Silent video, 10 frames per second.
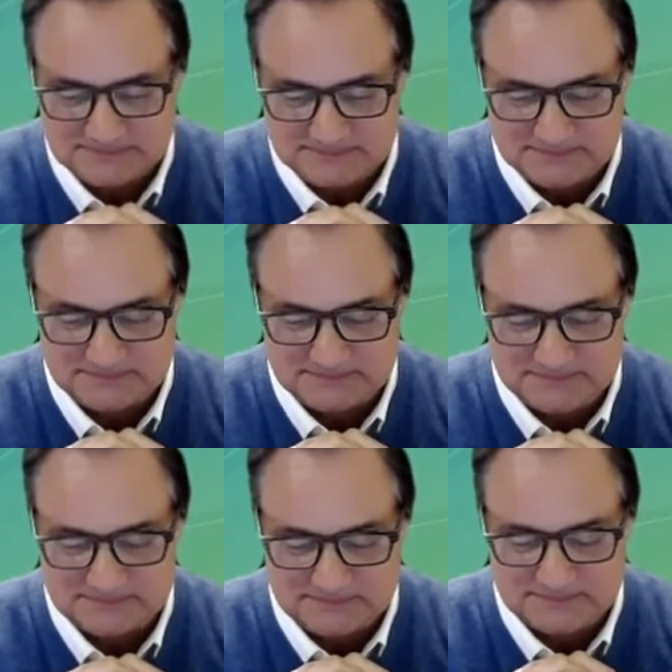
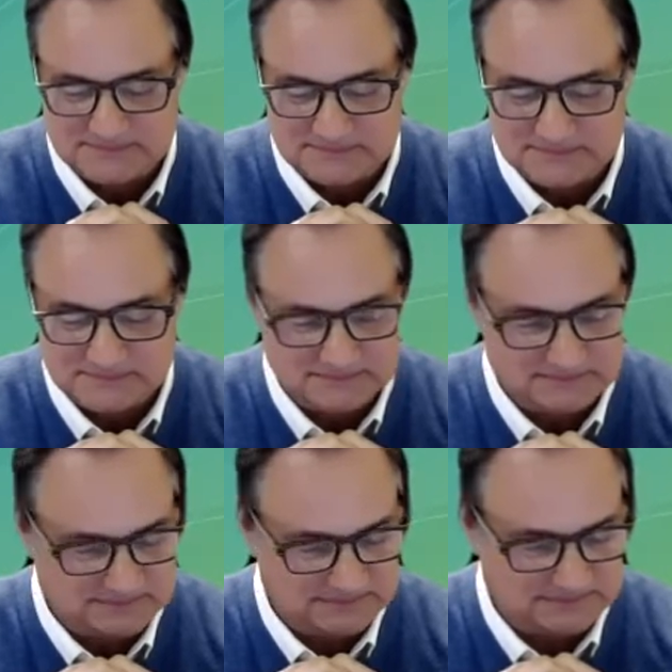
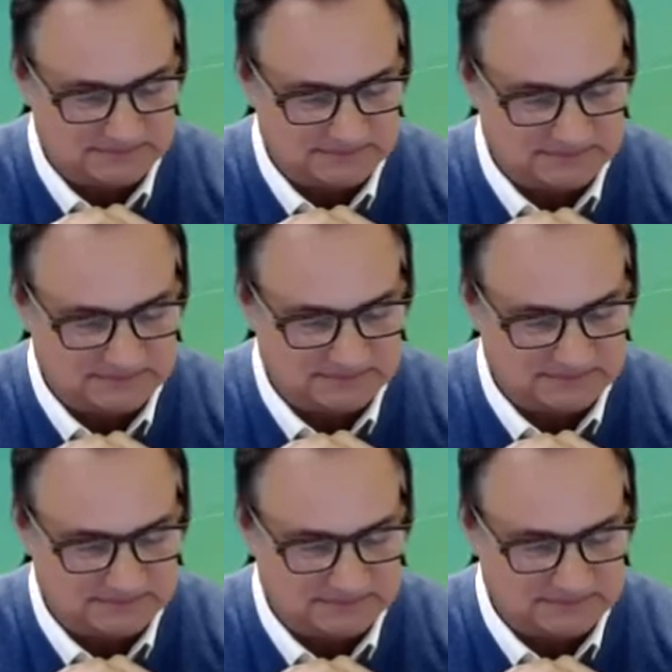
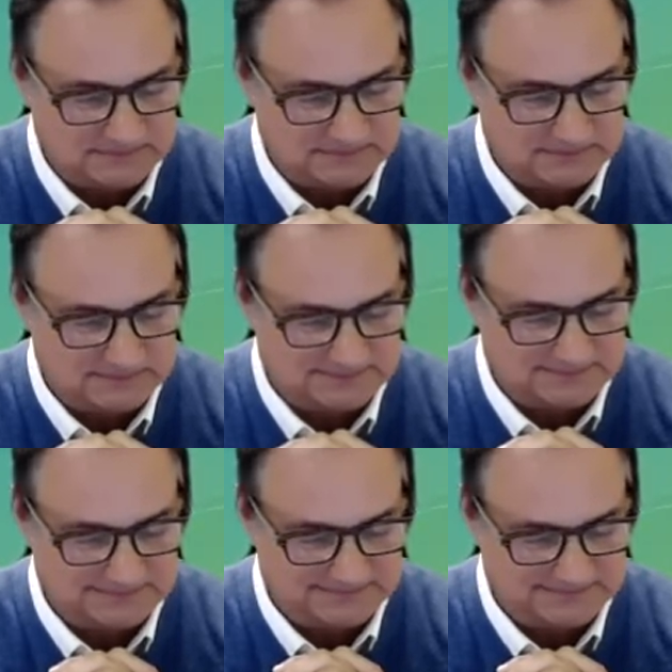No words are spoken by the person on screen.